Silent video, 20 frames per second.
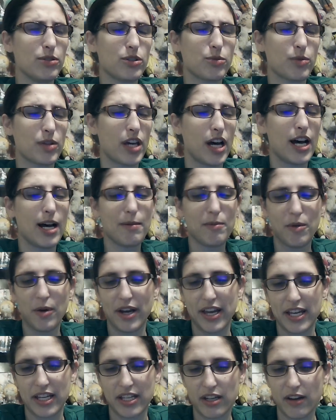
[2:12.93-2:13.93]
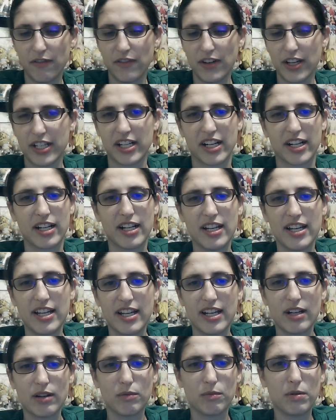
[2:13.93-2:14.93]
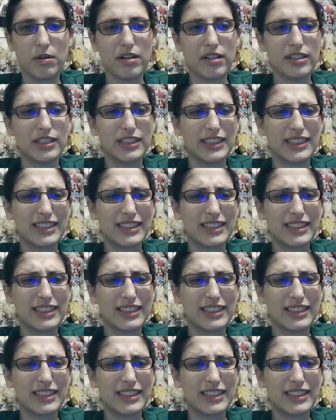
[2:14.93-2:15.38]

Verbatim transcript: it's with Hamawe. Go figure. What?